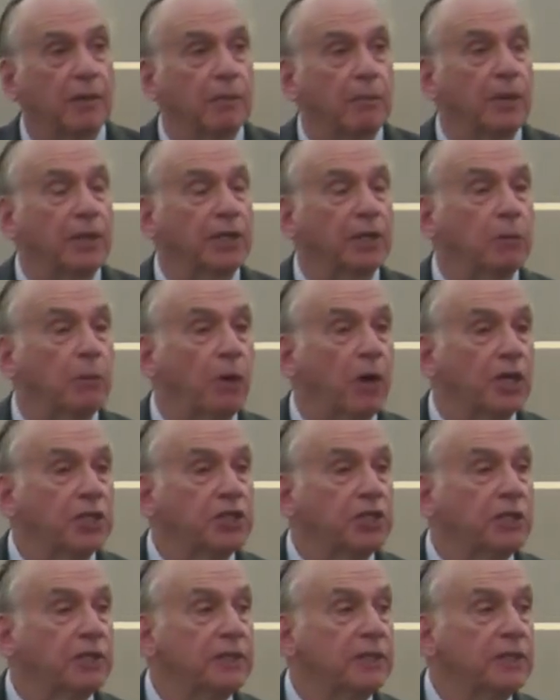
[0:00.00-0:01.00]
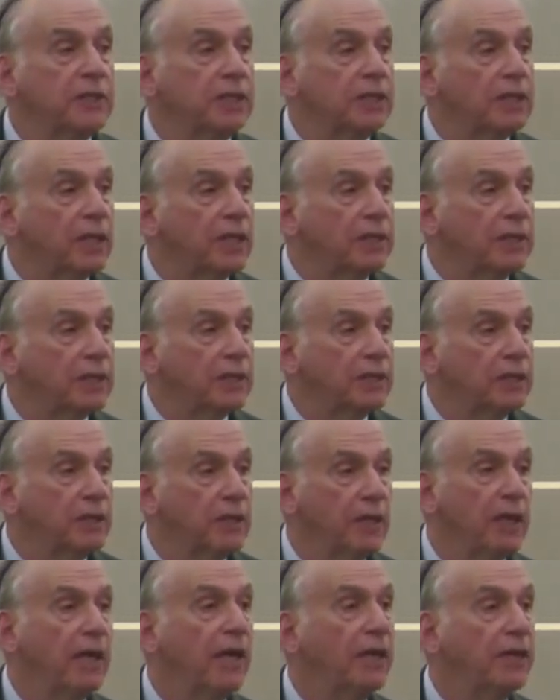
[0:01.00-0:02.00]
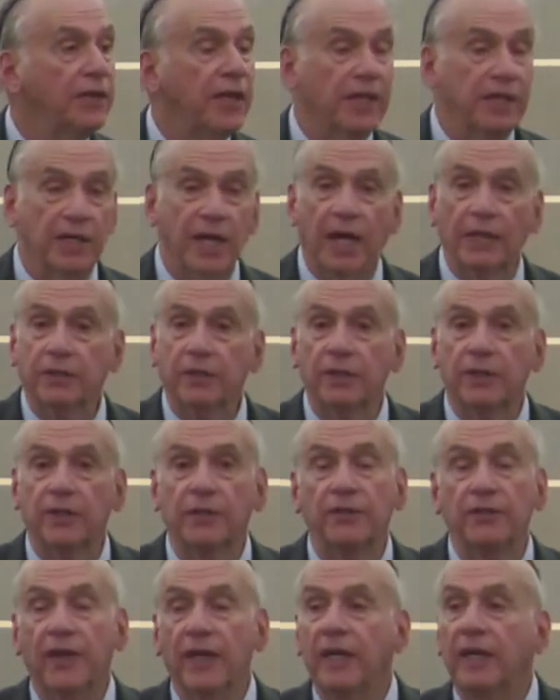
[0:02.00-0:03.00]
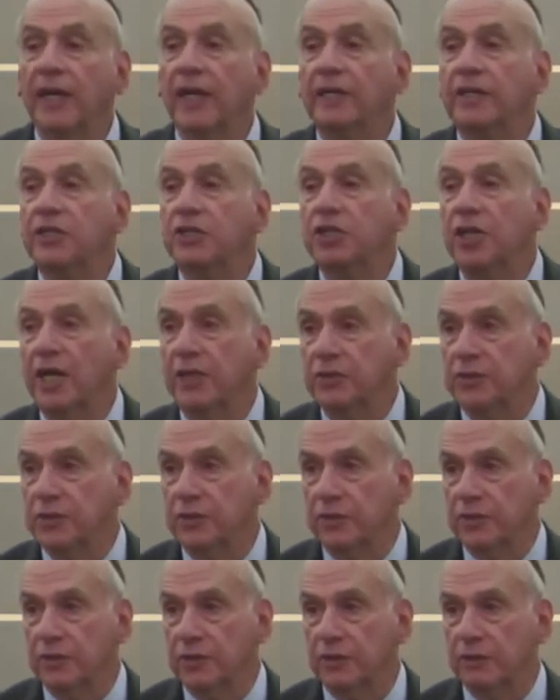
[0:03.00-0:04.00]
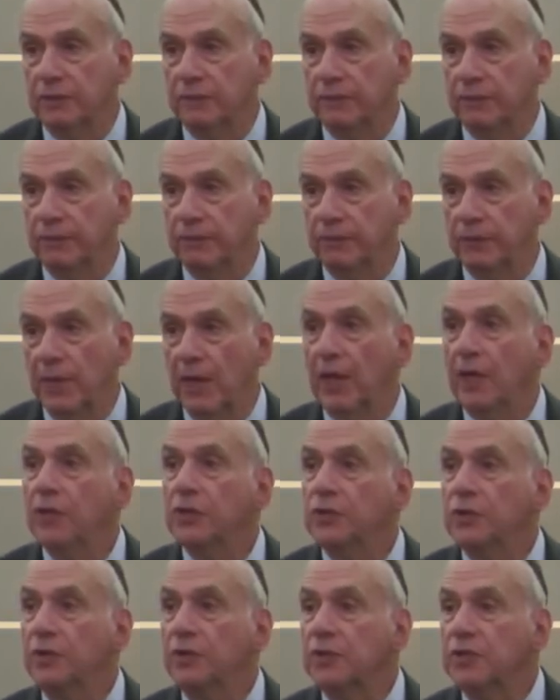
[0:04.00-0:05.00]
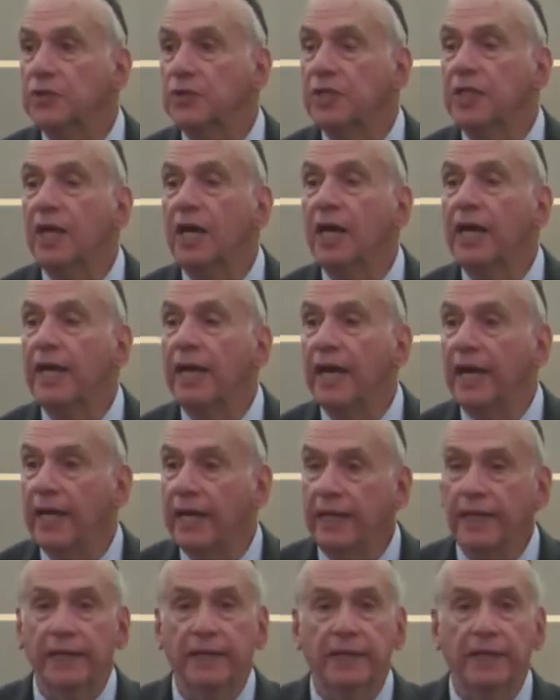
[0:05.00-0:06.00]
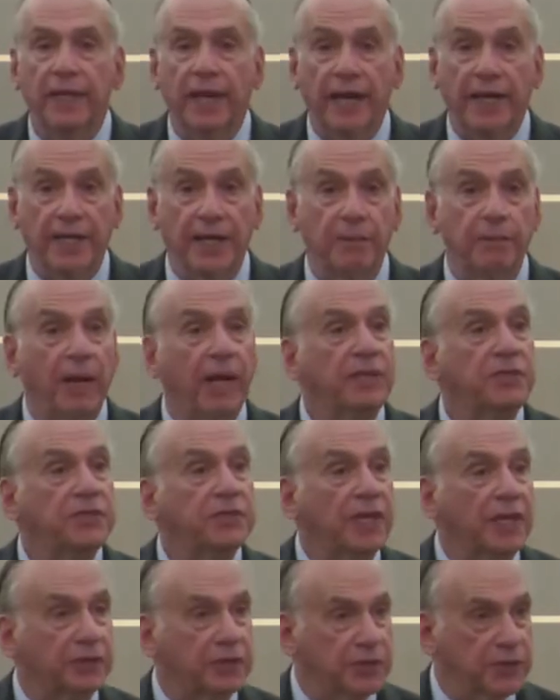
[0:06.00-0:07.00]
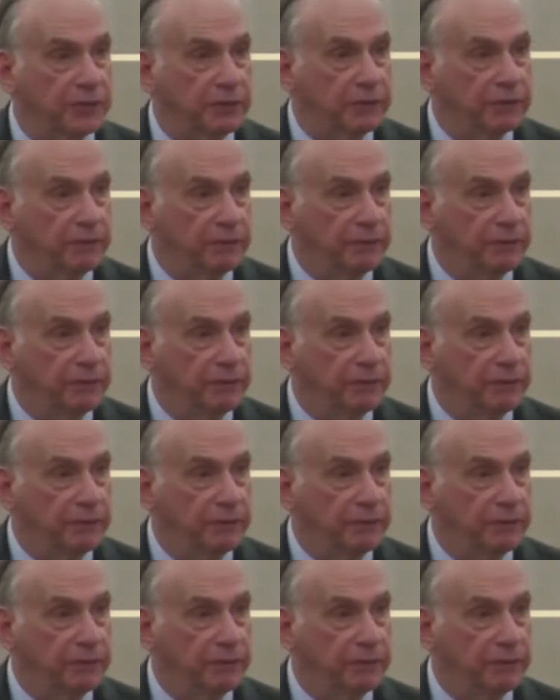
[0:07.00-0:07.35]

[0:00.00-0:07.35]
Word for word: But in Washington and London, they're not going to take any chances. So the CIA and MI6